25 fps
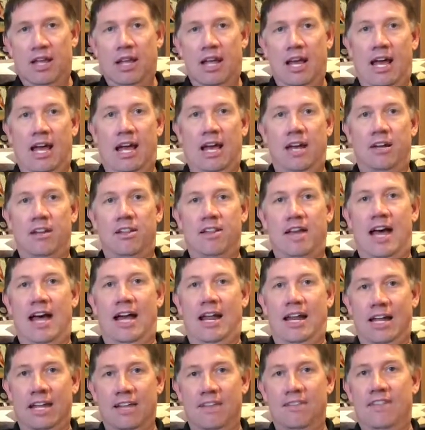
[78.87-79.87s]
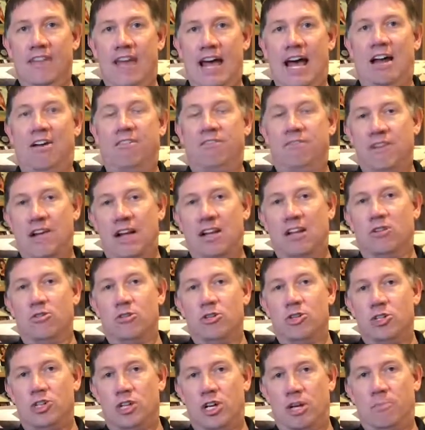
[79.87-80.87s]
and that in that
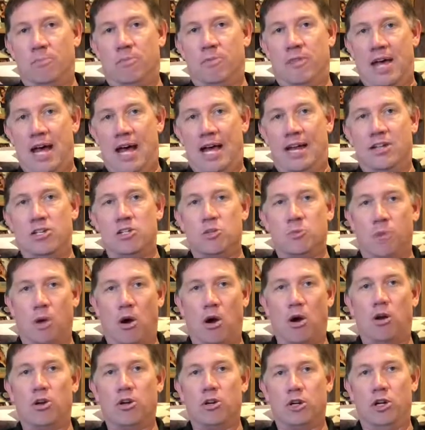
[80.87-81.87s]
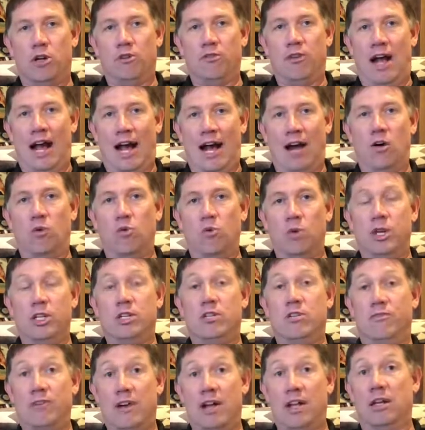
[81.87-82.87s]
fellowship, that is part of how we
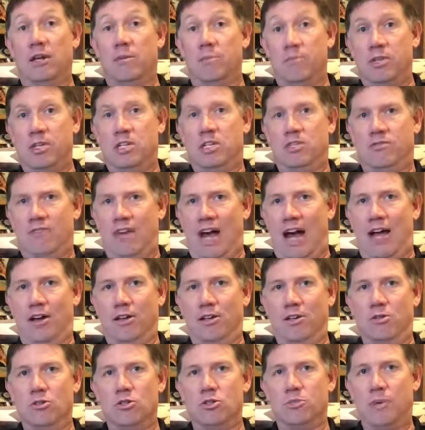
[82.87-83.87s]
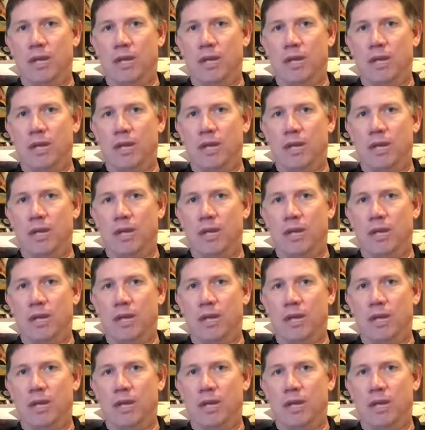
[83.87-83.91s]
develop these values.